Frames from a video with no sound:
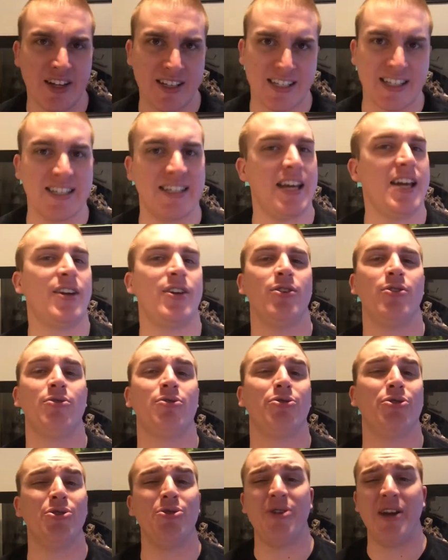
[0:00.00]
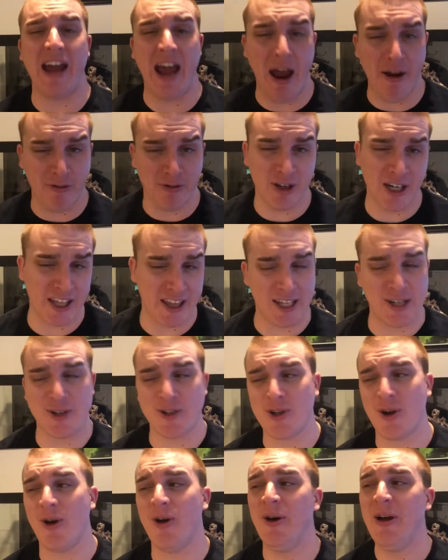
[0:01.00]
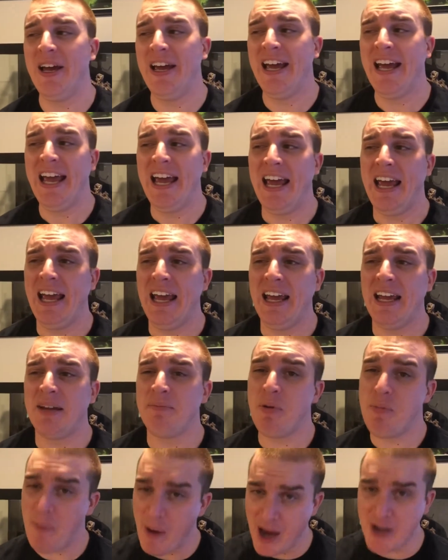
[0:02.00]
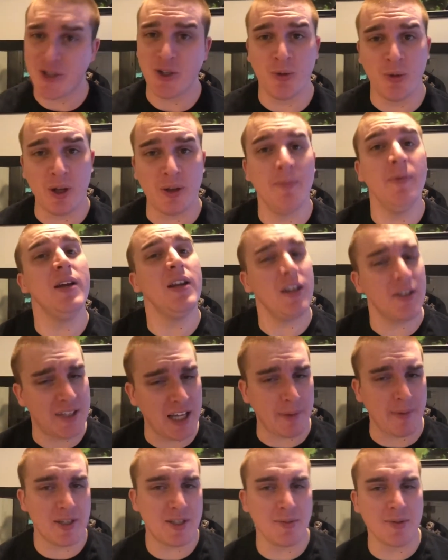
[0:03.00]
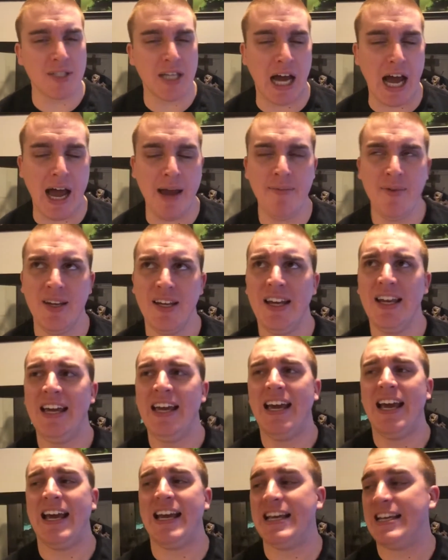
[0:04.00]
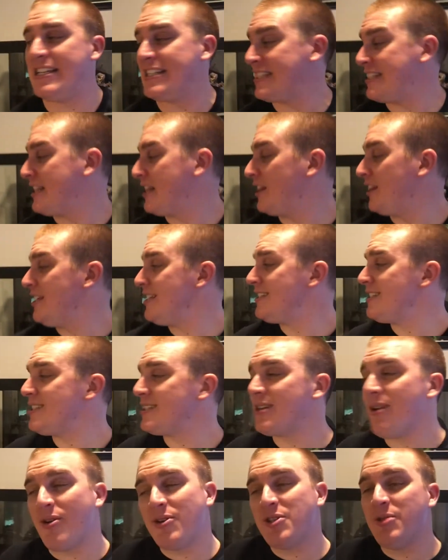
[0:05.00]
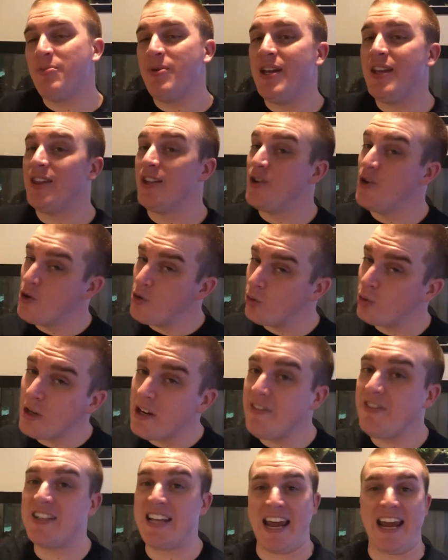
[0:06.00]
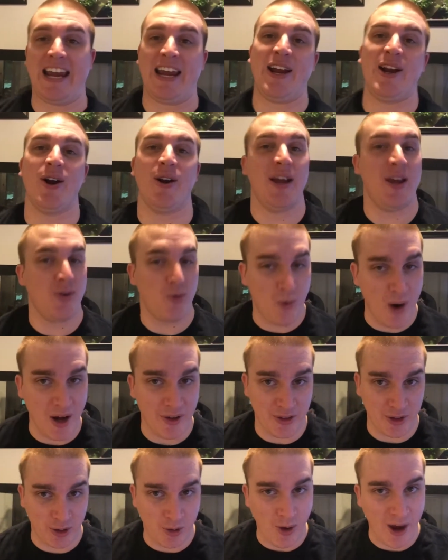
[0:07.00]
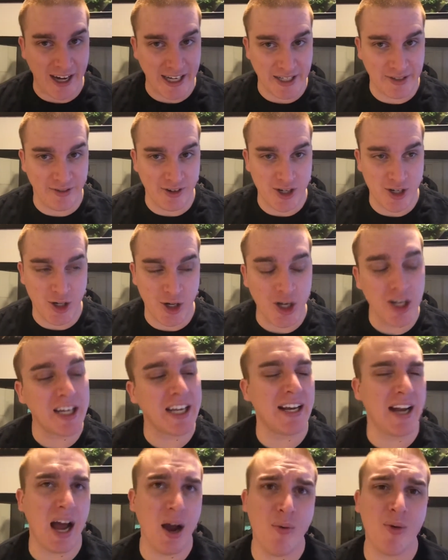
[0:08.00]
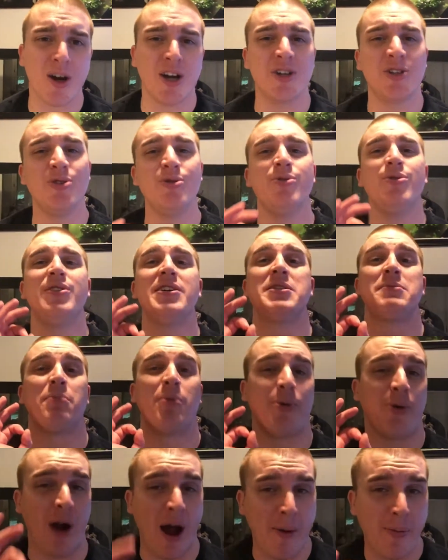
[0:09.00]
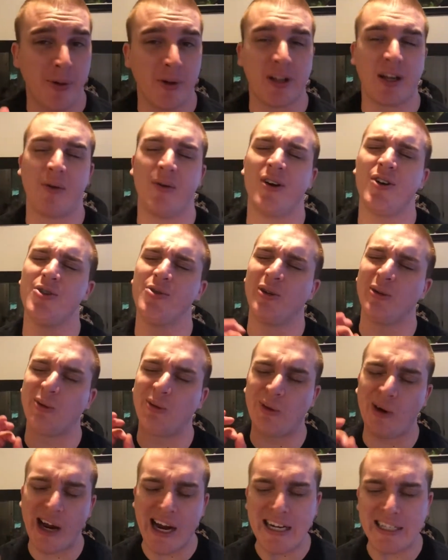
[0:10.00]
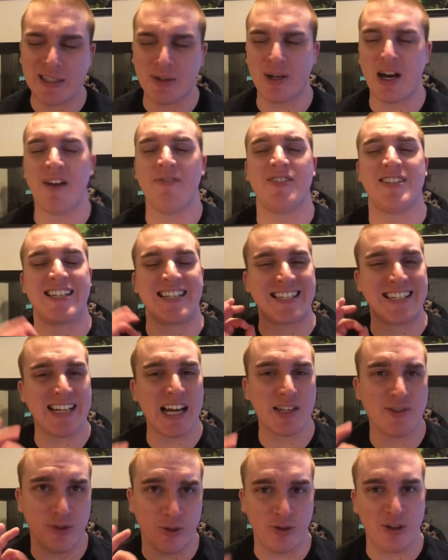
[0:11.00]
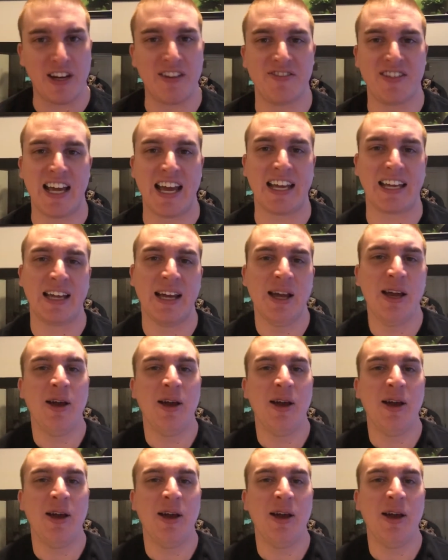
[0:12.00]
this and take you through everything. So be patient with me, it'll take me some time, as this is going to be the new reef tank here in Weldon Aquatics Fish Nook, and I want to do this properly. I want to do it right. I want to have a successful reef tank,